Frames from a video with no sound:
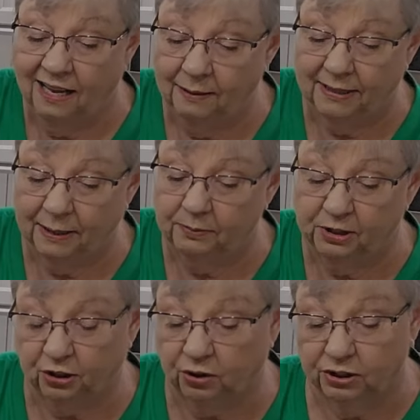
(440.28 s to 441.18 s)
I'm gonna
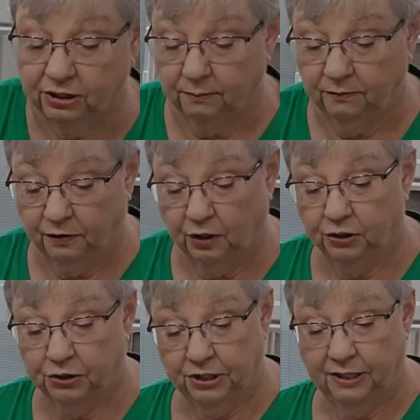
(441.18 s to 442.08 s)
start some
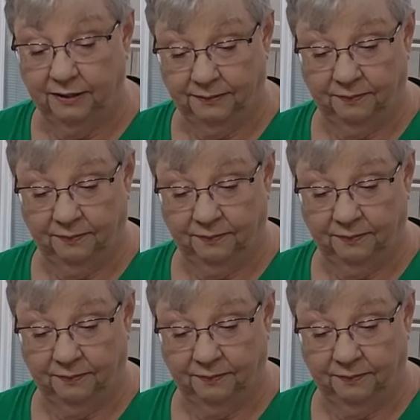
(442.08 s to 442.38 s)
first?